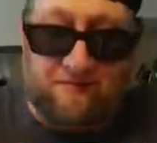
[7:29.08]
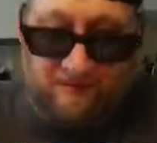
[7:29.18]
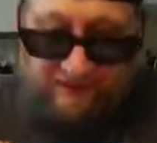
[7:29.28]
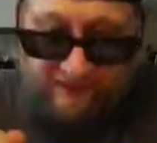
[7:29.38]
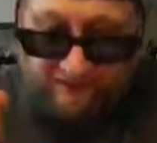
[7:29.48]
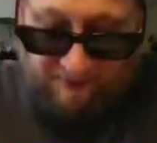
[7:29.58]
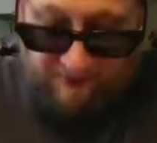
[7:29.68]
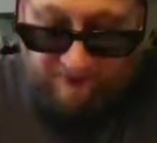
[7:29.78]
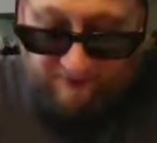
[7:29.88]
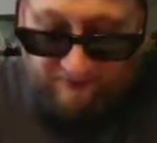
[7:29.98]
I'm going to sample
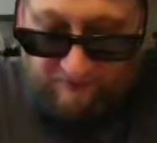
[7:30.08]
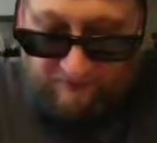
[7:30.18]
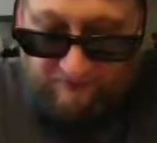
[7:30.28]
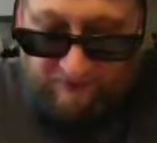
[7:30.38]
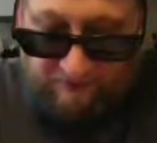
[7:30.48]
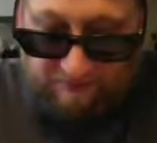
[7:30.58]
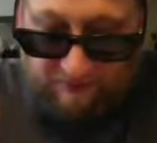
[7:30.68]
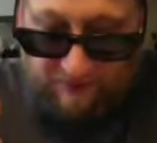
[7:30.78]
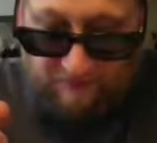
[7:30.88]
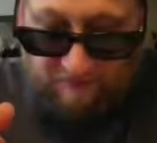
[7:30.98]
it and then I'm going to throw it in this
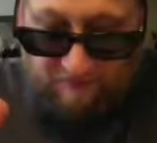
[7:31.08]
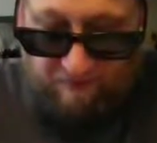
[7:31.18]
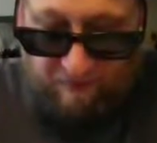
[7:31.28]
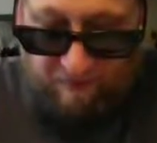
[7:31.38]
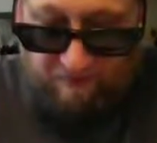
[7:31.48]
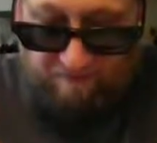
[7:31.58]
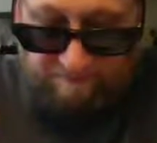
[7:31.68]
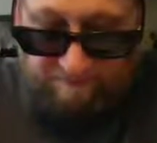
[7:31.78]
pot for a moment.